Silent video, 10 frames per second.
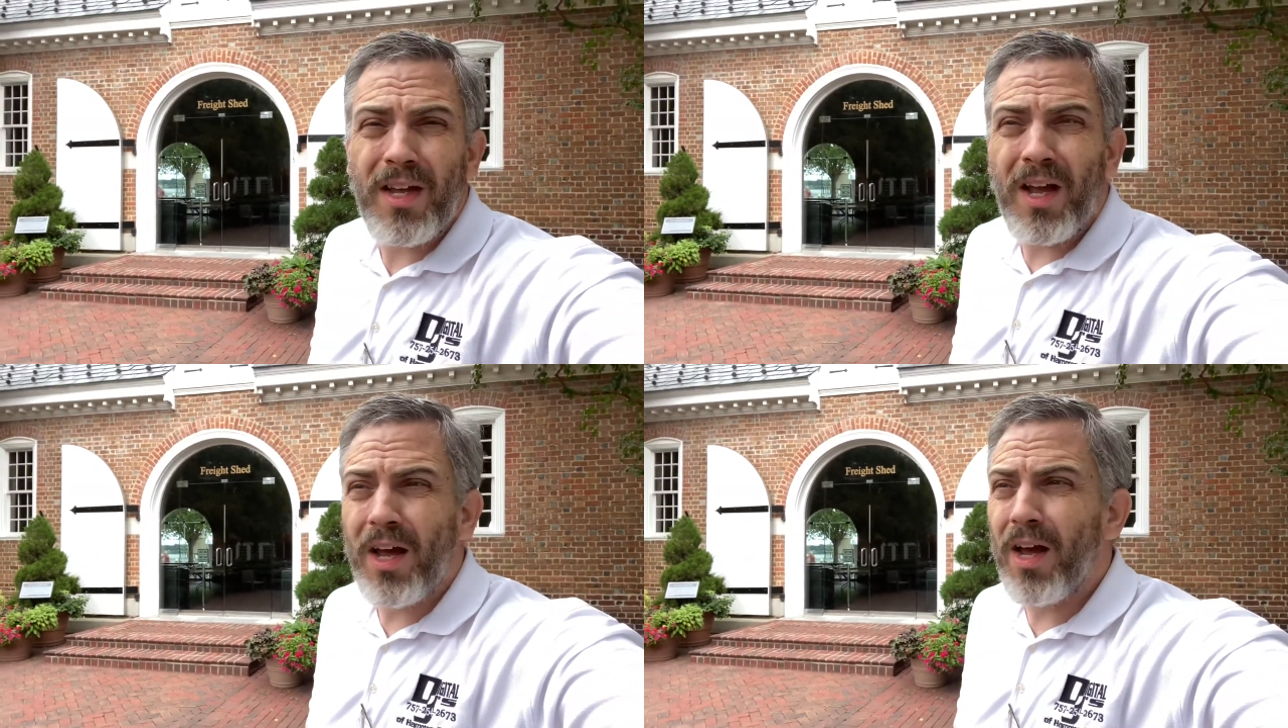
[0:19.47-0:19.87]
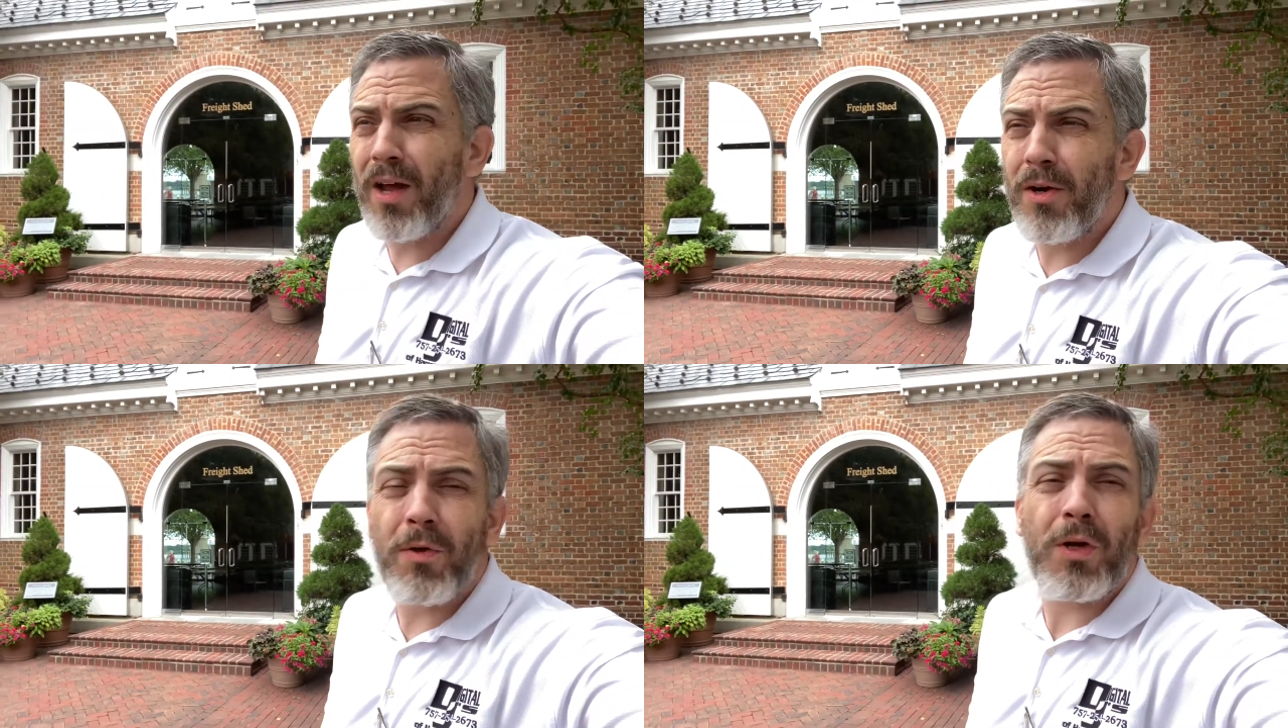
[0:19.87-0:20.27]
uh,
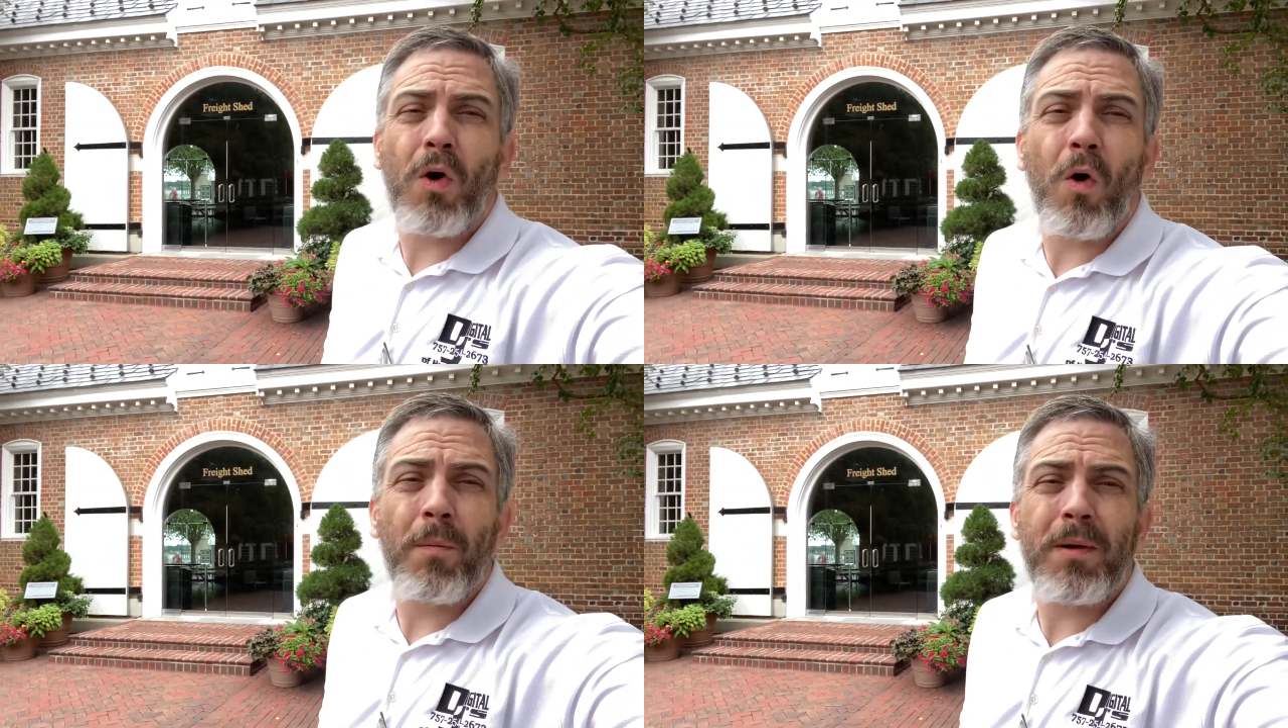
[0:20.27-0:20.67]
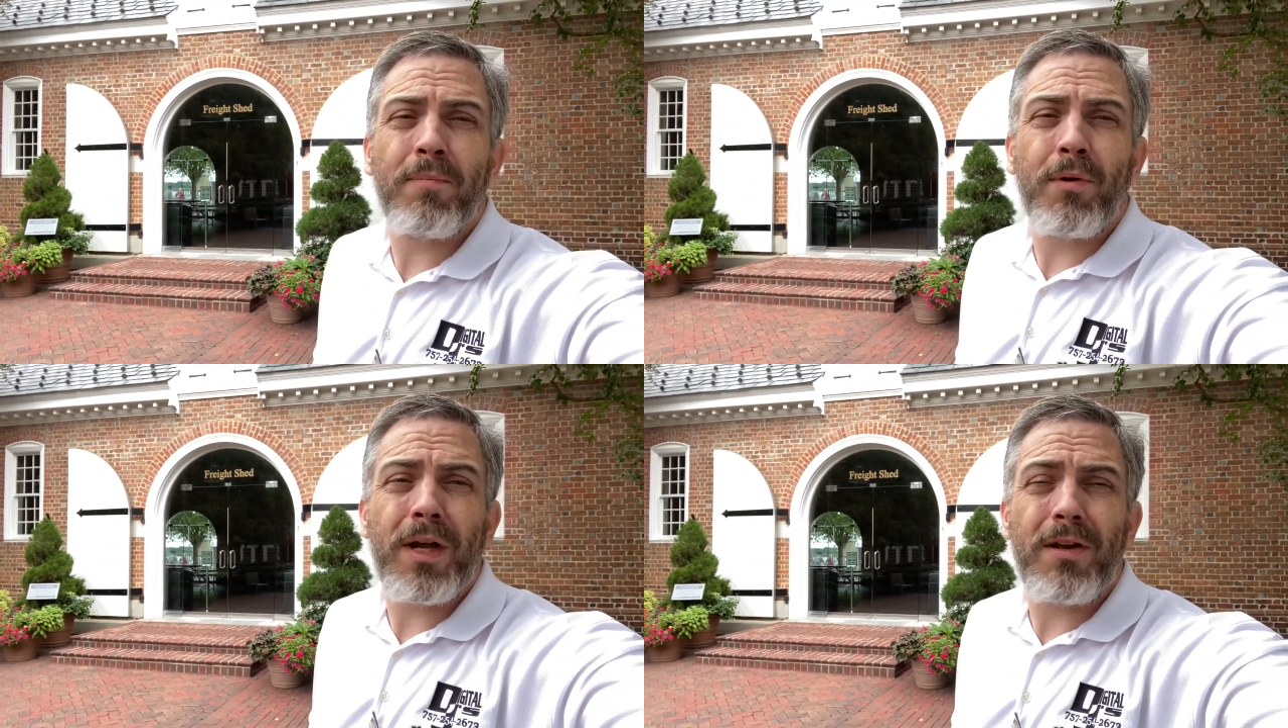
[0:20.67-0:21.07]
near the Coleman
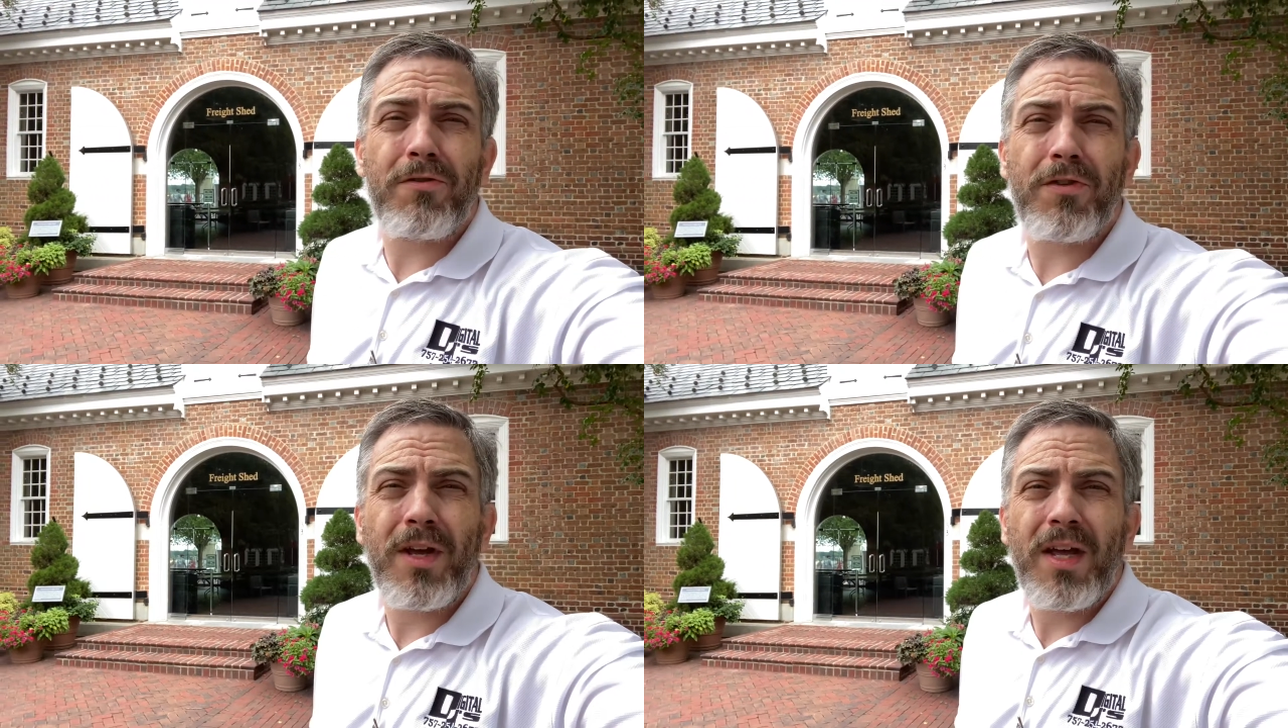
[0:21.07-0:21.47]
Bridge,